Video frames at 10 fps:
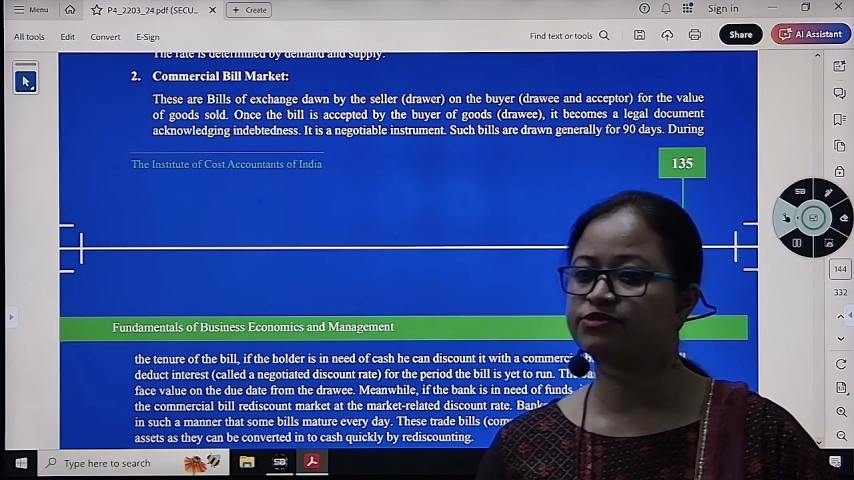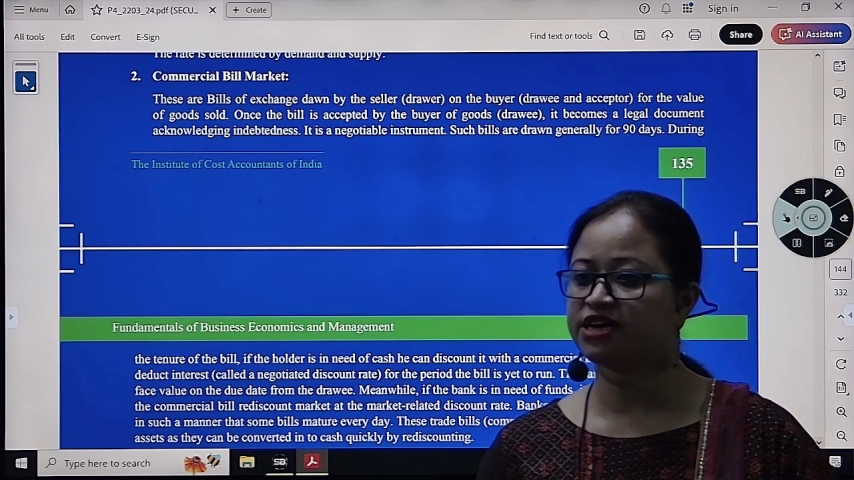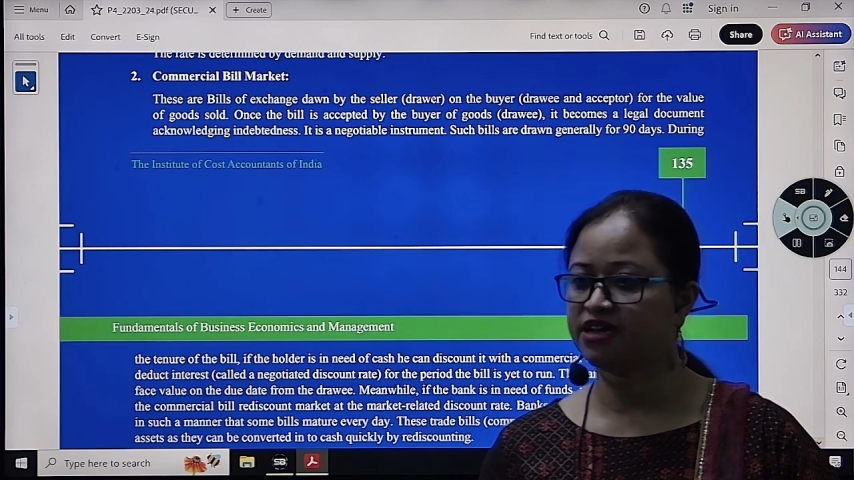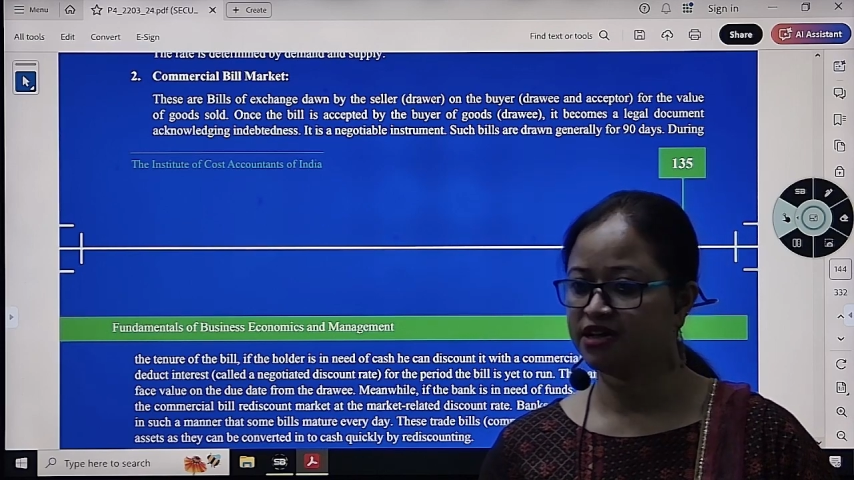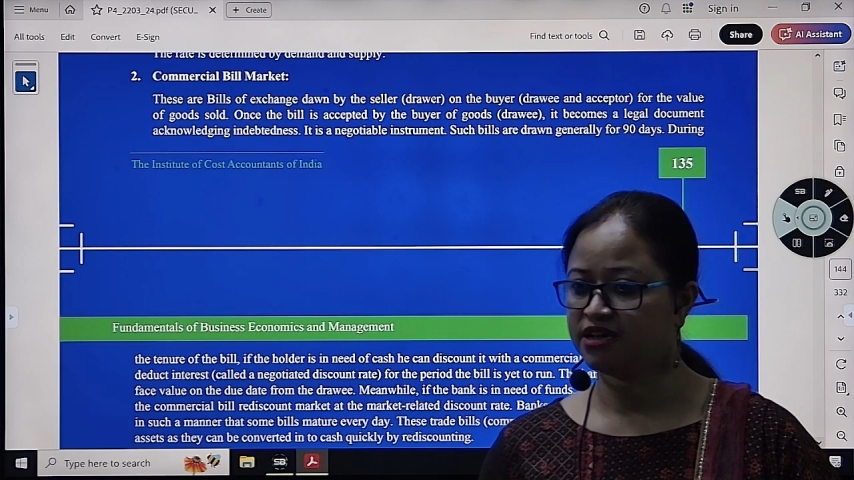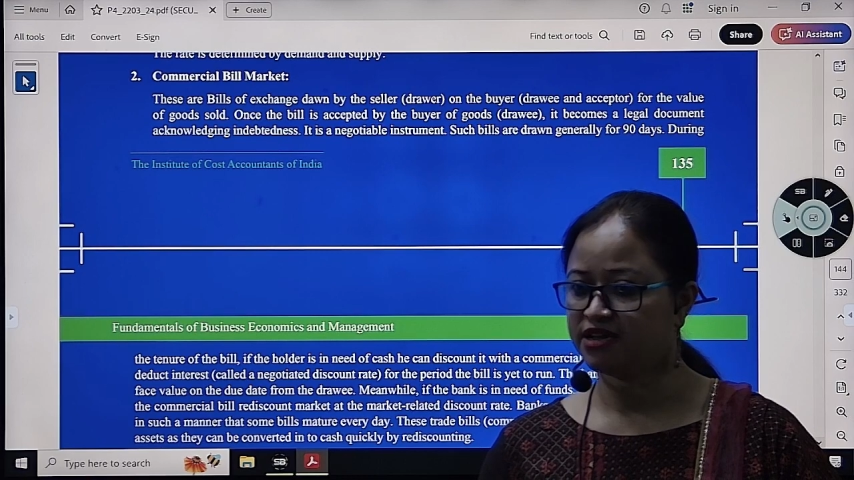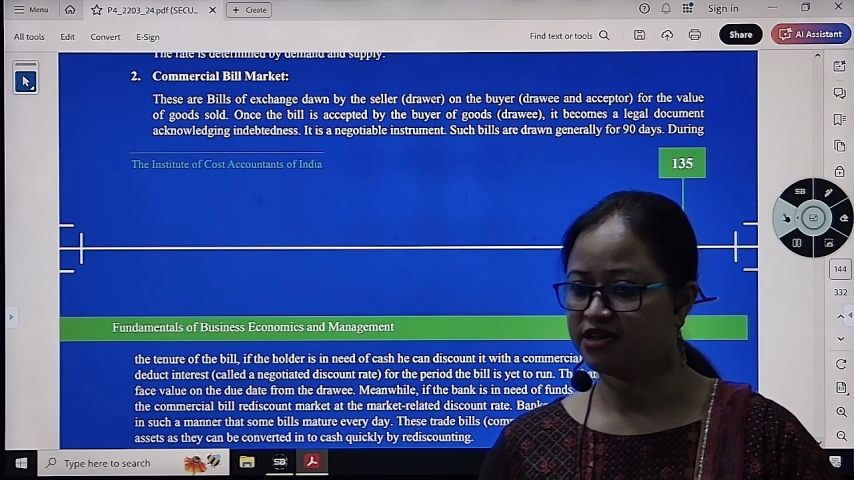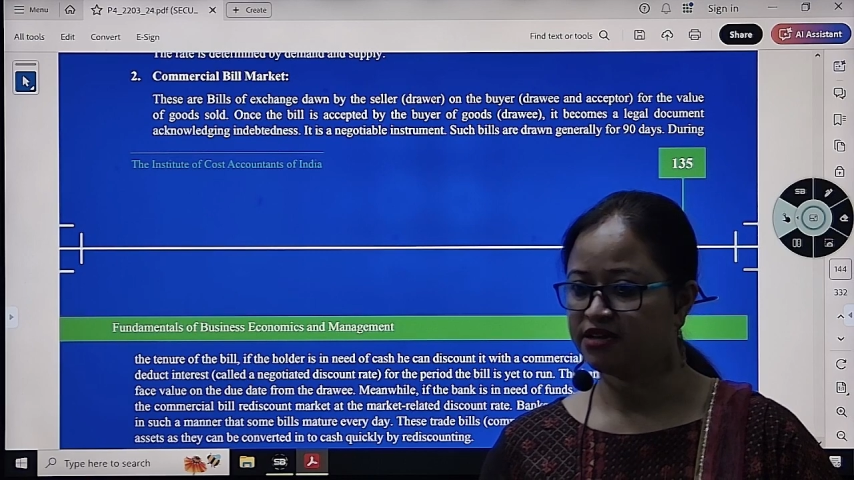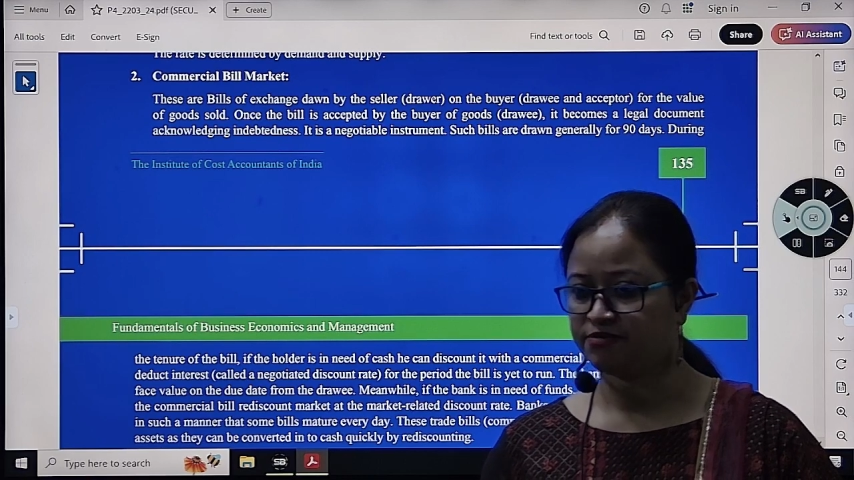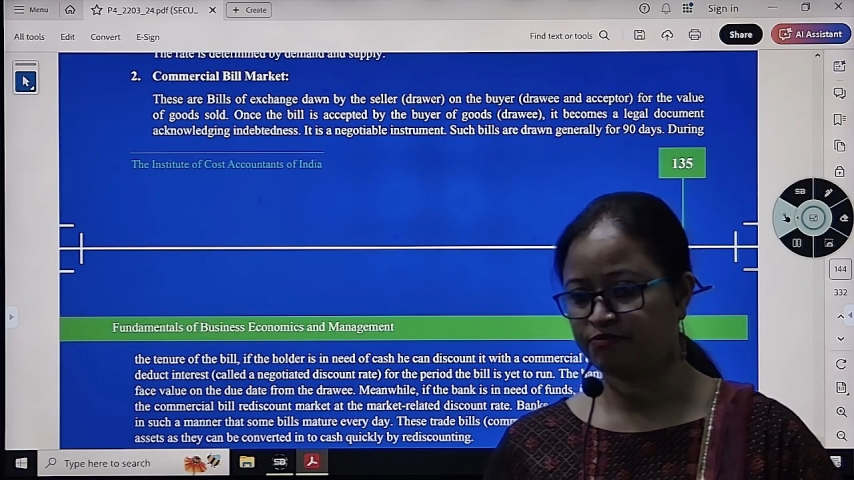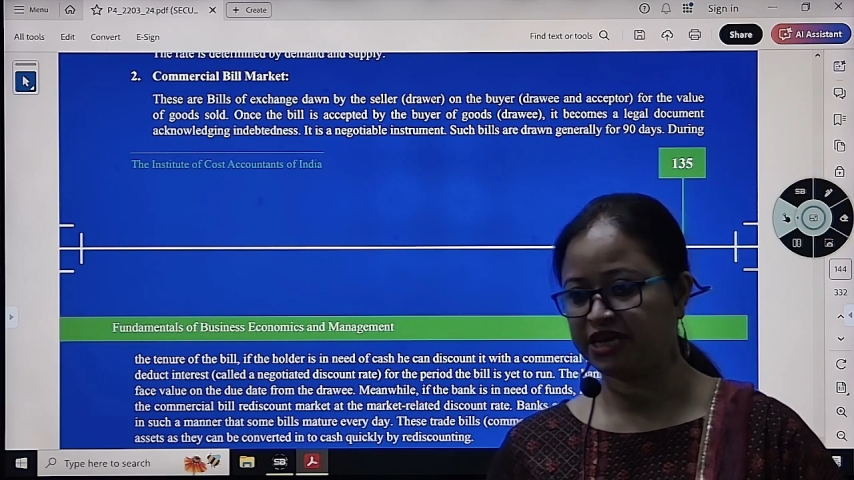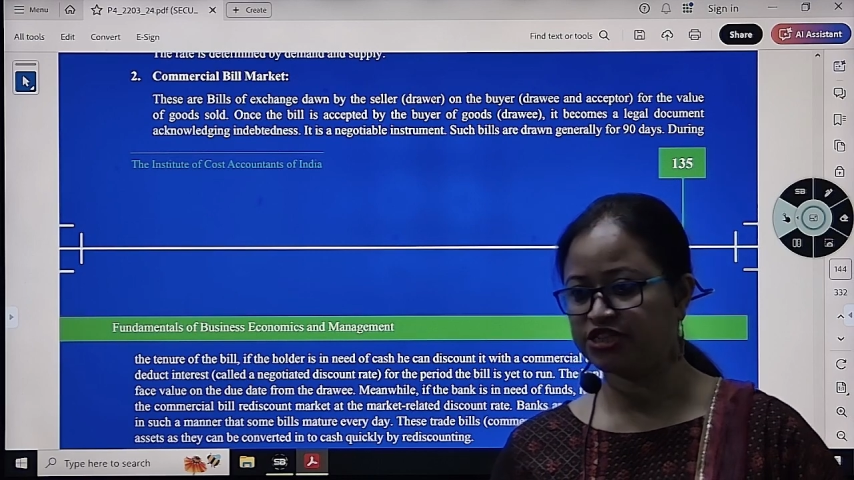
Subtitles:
the bill.